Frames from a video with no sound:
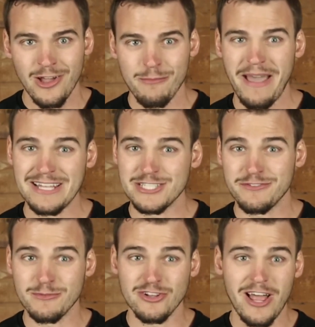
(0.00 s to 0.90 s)
Our passage
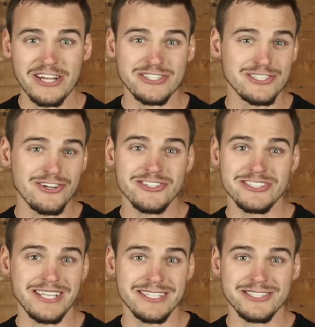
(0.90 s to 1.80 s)
from Colossians
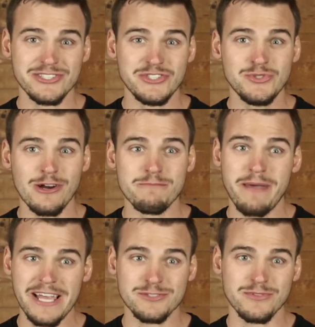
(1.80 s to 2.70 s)
urges us to do our
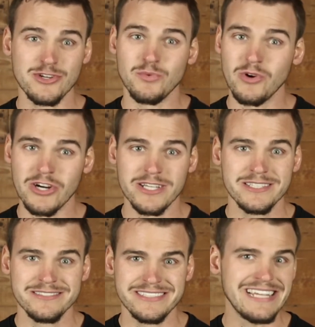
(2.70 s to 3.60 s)
best with our work,
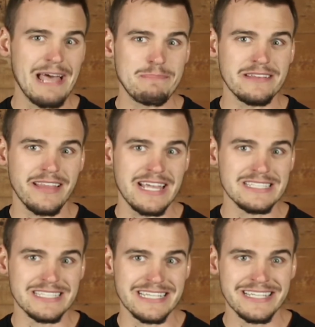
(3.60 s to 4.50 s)
to not be
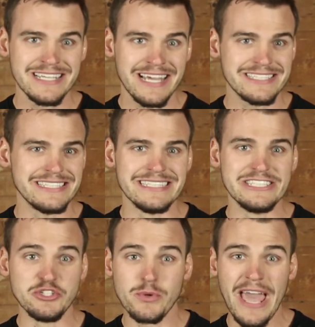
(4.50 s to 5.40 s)
lazy, and to
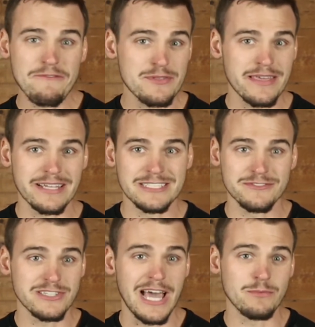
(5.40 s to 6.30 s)
do everything as
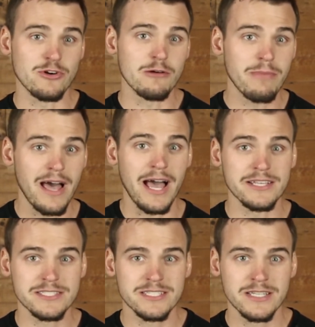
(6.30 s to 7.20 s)
if God were our
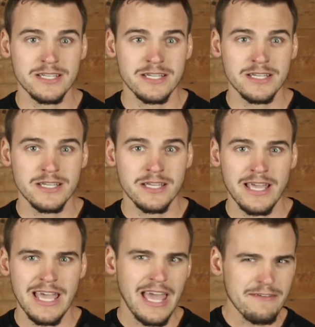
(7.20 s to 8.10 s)
boss.
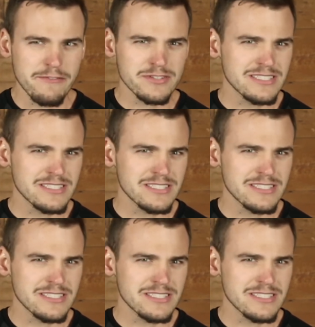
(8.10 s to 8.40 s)
Have you ever